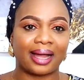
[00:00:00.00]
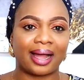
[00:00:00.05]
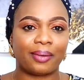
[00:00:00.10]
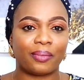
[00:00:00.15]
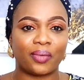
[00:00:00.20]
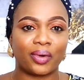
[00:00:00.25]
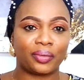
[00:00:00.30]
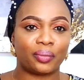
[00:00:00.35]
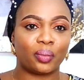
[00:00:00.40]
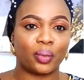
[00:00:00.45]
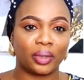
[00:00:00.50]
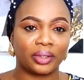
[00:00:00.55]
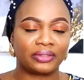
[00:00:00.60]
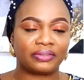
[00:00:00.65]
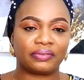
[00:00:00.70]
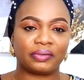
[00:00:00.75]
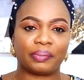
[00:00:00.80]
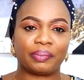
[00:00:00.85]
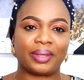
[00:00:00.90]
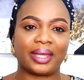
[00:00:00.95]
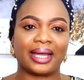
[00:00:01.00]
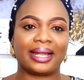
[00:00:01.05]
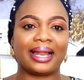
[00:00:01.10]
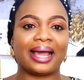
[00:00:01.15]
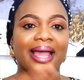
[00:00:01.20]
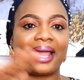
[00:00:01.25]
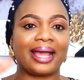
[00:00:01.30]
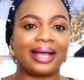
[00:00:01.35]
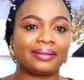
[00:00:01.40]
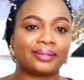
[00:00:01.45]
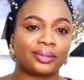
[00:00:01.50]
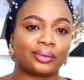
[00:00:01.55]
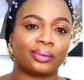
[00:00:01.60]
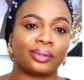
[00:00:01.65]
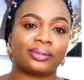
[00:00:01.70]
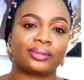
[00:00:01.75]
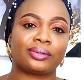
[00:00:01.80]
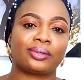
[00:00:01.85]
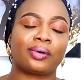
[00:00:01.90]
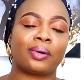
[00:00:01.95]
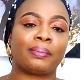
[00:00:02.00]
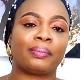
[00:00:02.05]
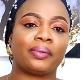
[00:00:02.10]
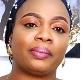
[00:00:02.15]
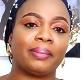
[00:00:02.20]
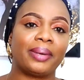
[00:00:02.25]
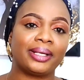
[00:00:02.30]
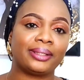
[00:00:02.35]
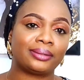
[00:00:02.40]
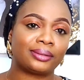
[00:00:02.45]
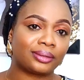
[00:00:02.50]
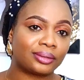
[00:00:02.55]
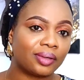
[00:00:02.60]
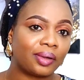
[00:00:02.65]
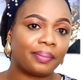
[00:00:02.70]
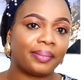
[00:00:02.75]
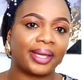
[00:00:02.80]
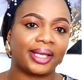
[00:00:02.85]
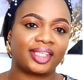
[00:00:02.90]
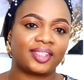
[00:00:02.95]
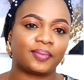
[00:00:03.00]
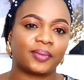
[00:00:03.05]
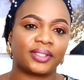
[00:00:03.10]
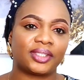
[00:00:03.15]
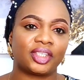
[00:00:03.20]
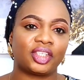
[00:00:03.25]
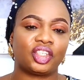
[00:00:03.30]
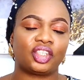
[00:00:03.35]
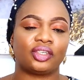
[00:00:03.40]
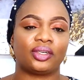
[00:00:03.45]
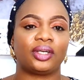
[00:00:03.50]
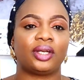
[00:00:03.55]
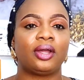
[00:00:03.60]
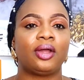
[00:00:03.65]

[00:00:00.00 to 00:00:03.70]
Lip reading: what works for me, and I have to also compromise some expectation.